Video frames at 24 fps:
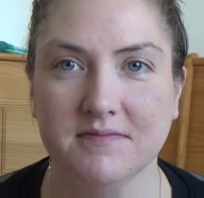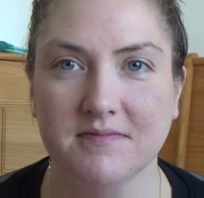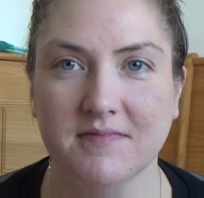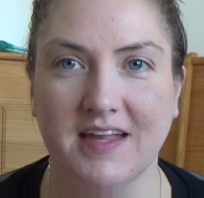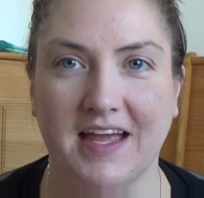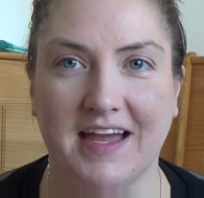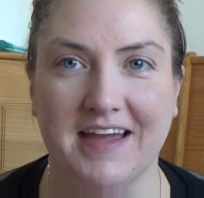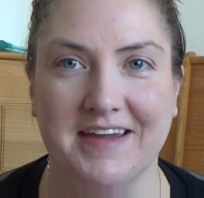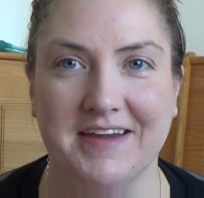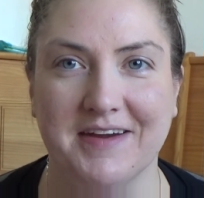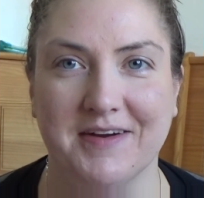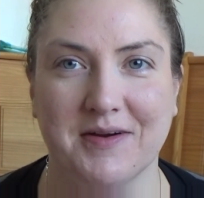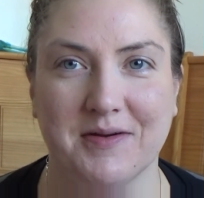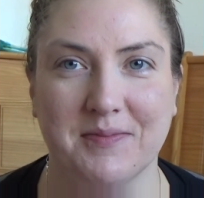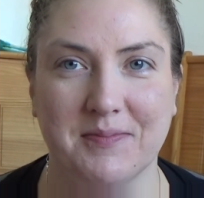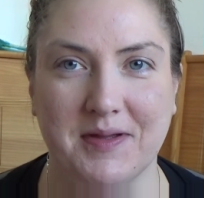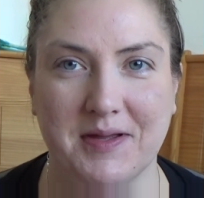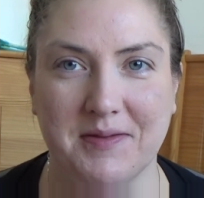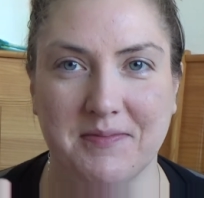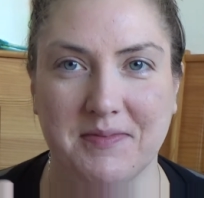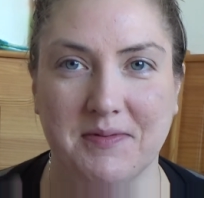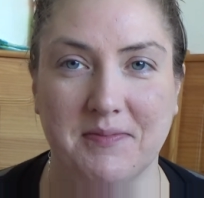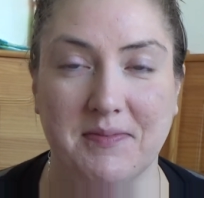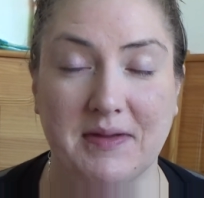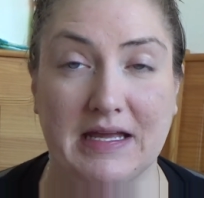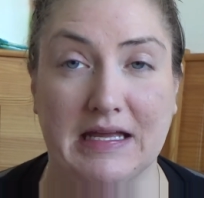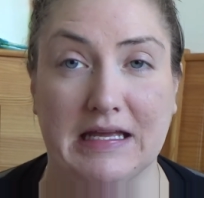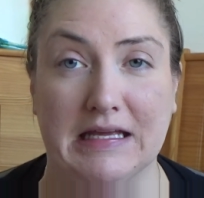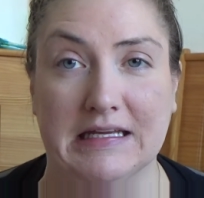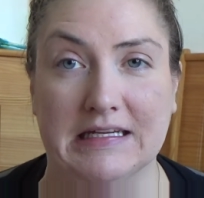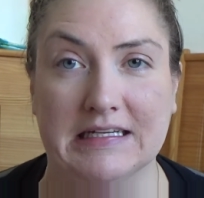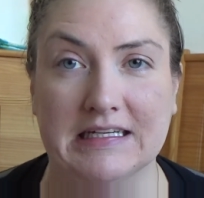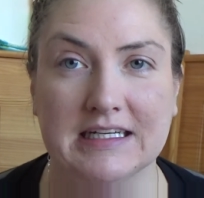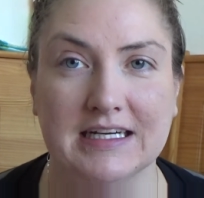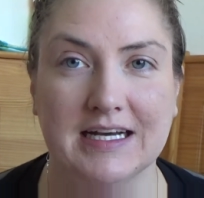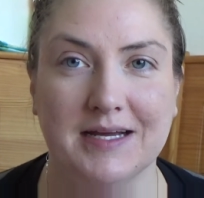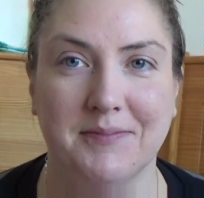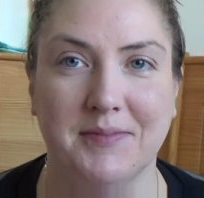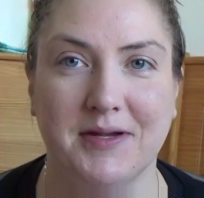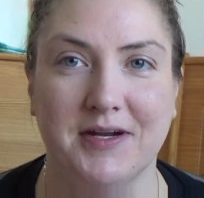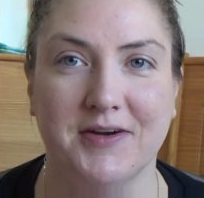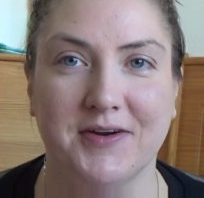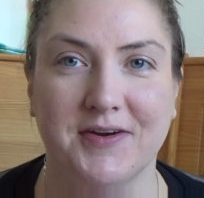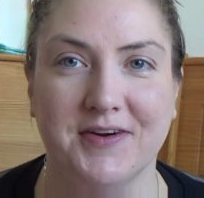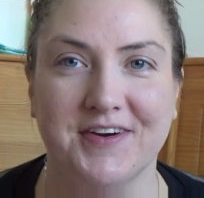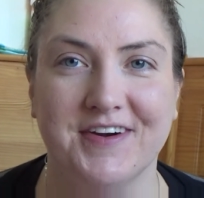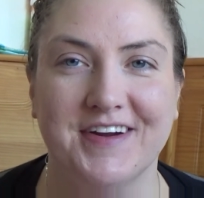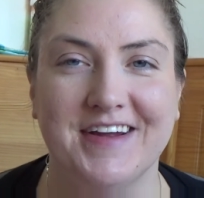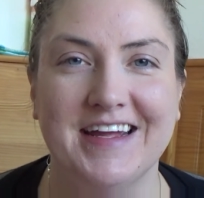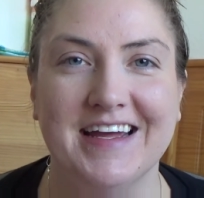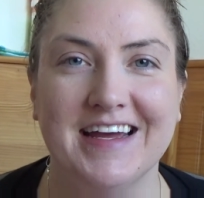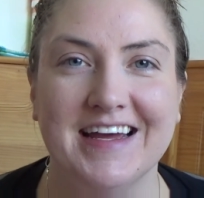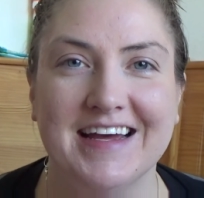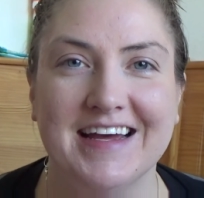I hear a baby banging. I better hurry.